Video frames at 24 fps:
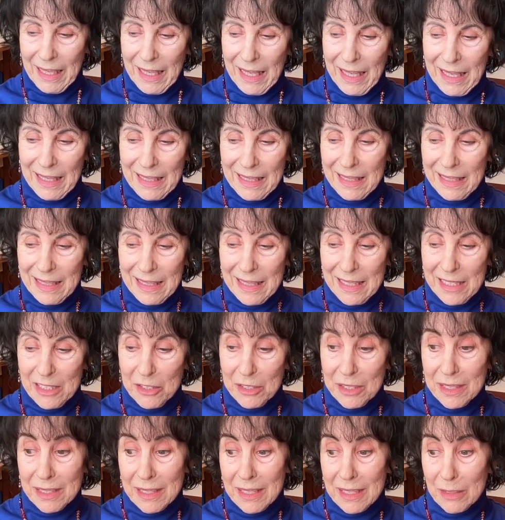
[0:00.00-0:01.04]
And he
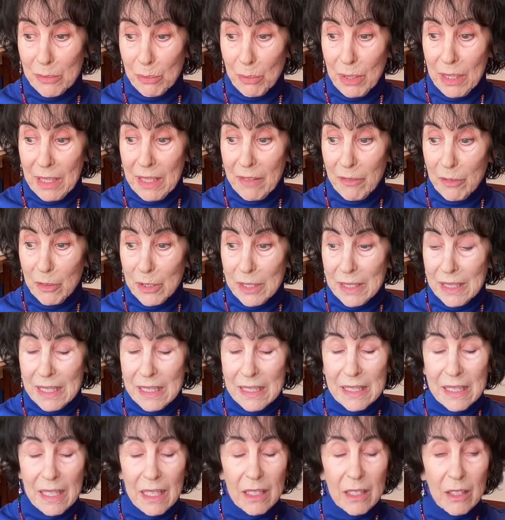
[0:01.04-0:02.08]
just says one of the first
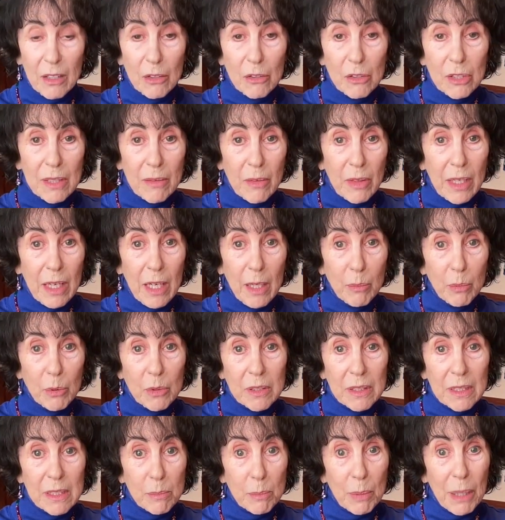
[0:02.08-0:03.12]
things that goes with
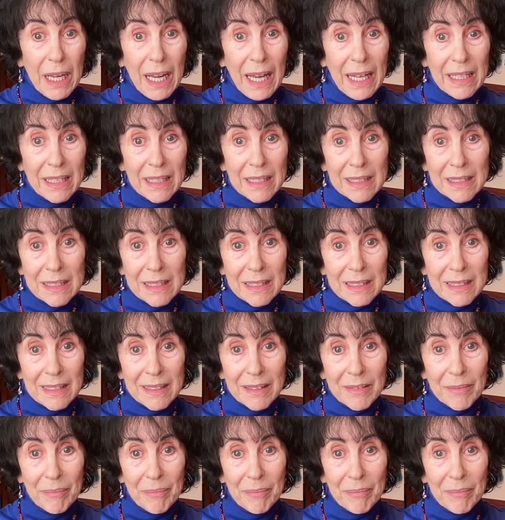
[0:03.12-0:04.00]
couples is politeness.